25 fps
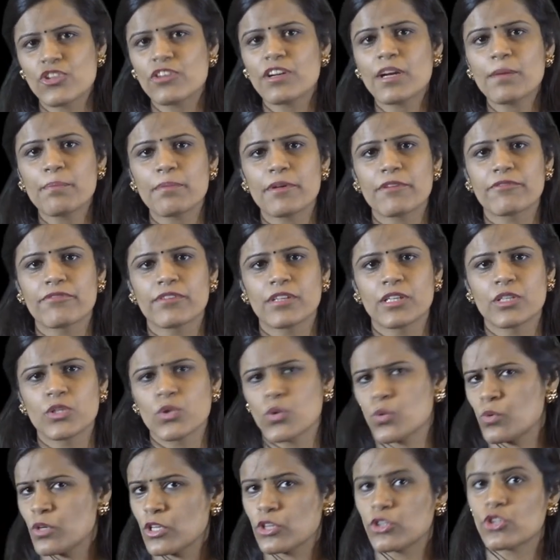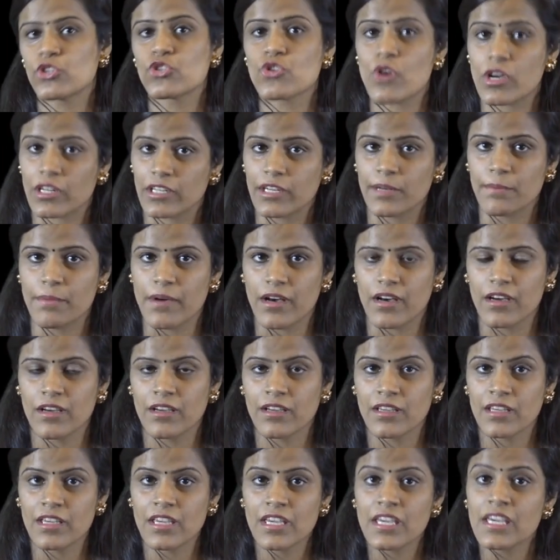Children preferred only the chocolate
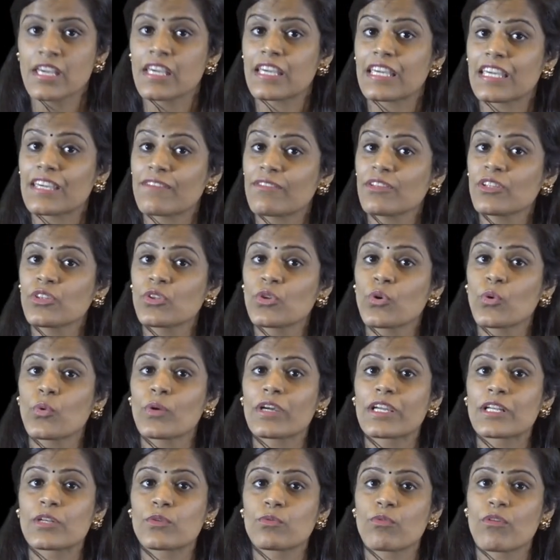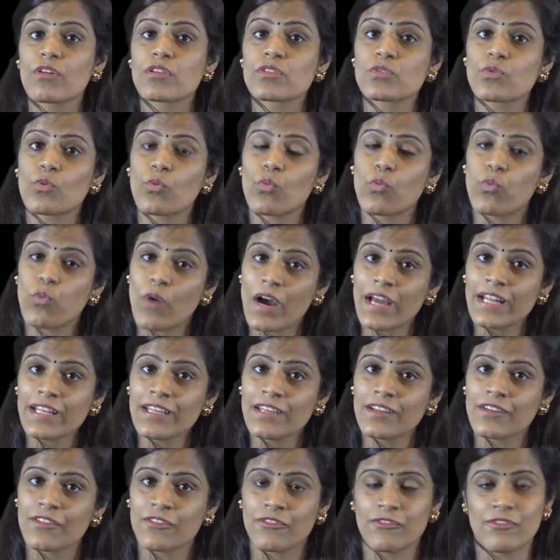bar, even though it was
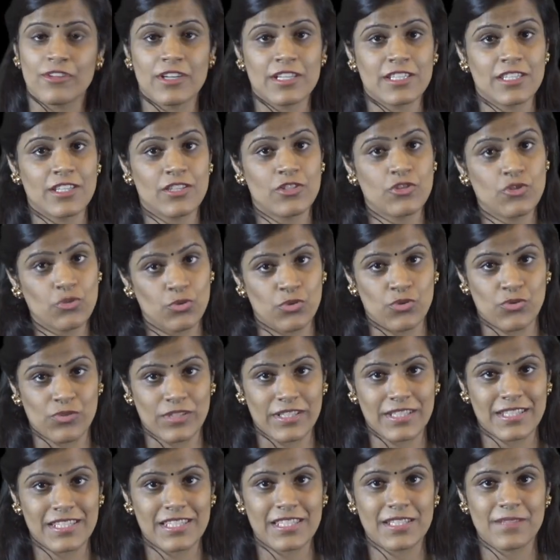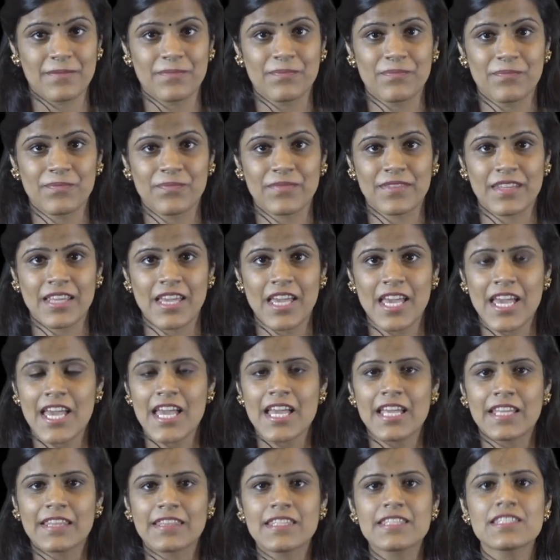1 versus 2 treats.
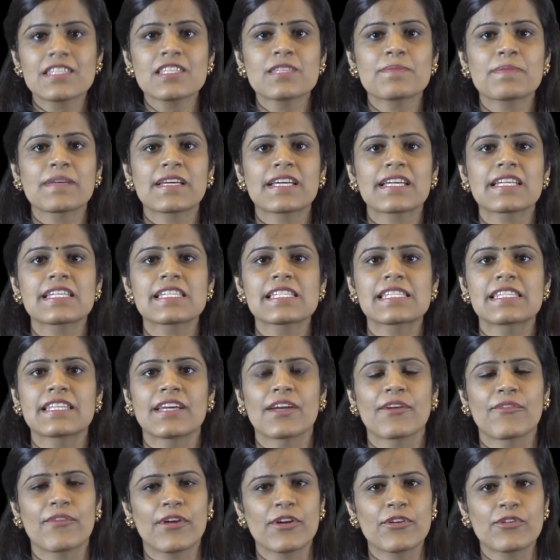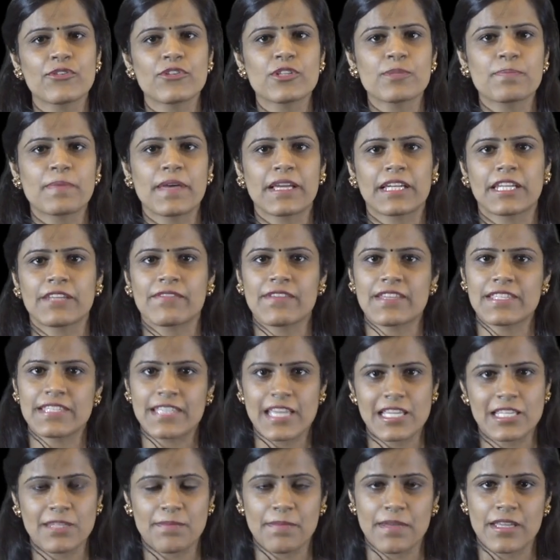This is because their retrospective
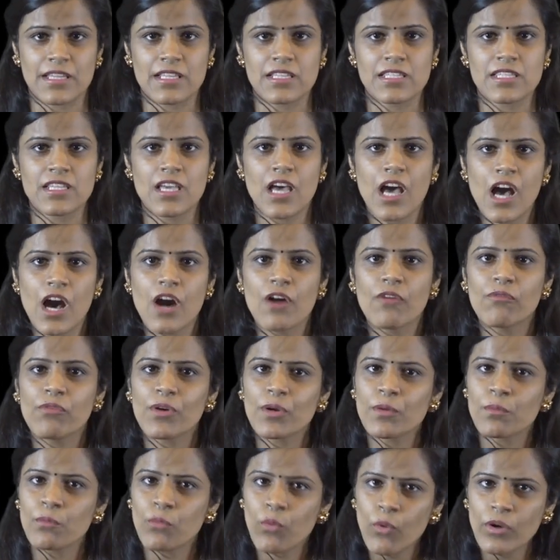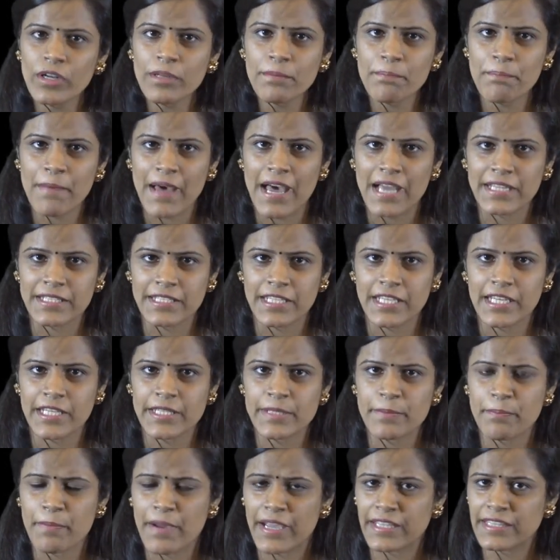assessments were more
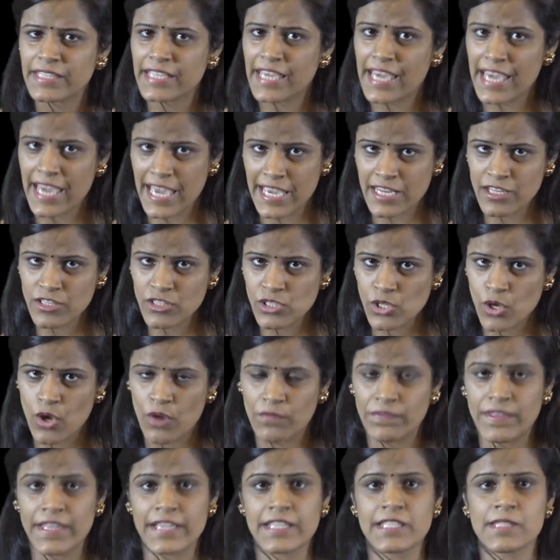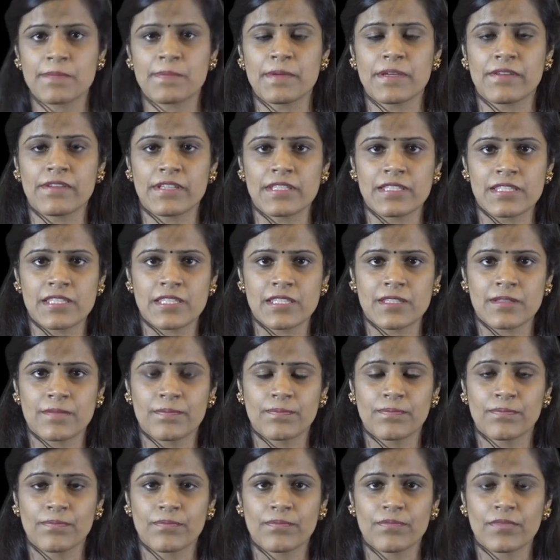impacted by the end of the
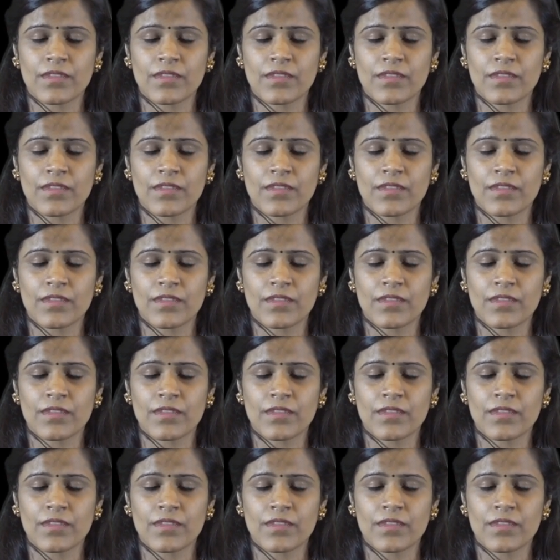experience.